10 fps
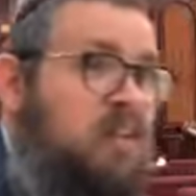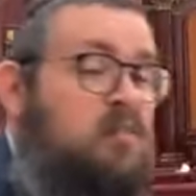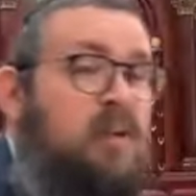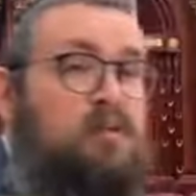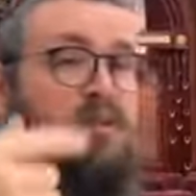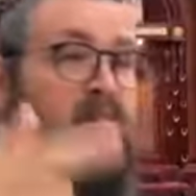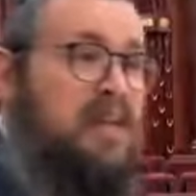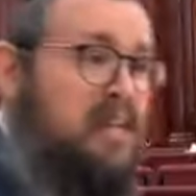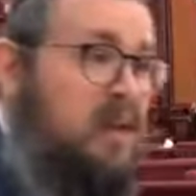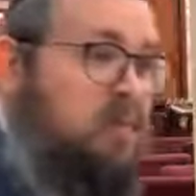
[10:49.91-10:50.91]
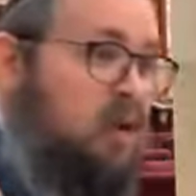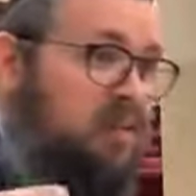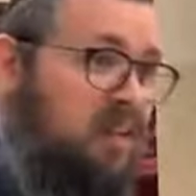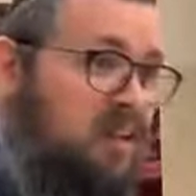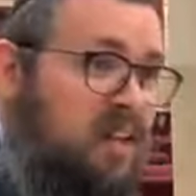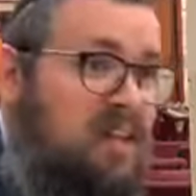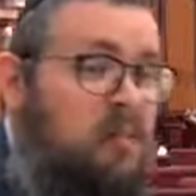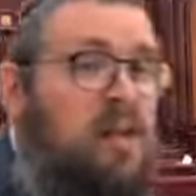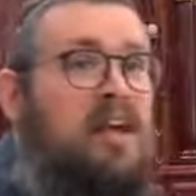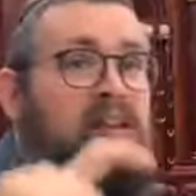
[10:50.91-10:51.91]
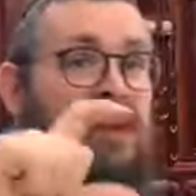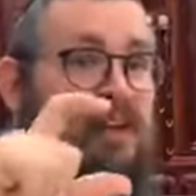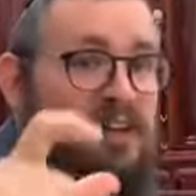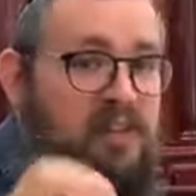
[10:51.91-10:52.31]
And when you speak them, you articulate them, they're